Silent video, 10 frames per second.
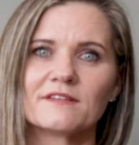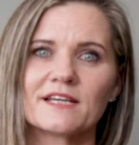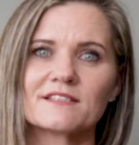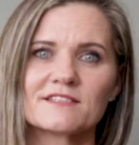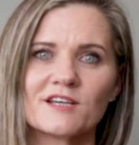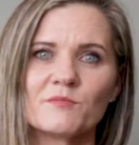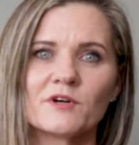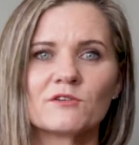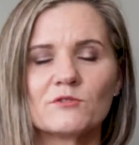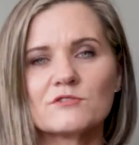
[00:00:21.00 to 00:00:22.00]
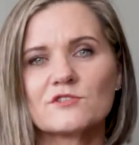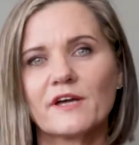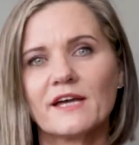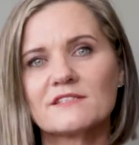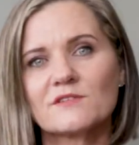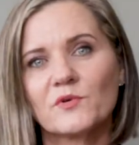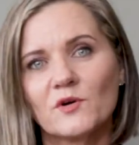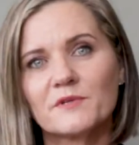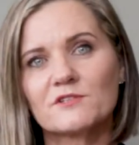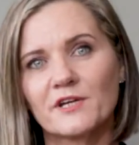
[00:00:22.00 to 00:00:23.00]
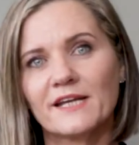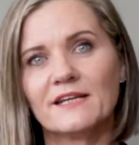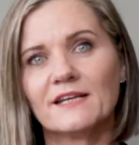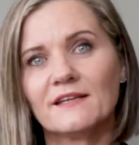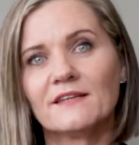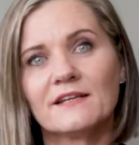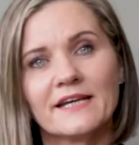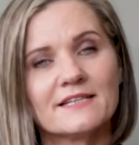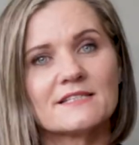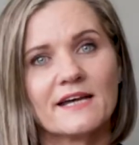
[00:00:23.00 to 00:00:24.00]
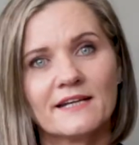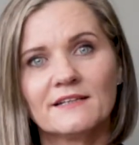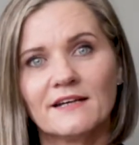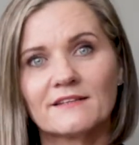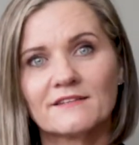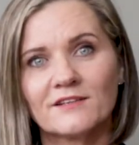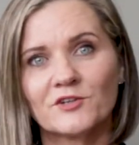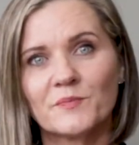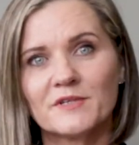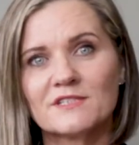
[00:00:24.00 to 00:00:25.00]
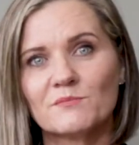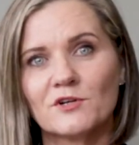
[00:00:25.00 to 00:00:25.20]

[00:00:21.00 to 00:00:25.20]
that someone also has the proper training in the laser and light therapies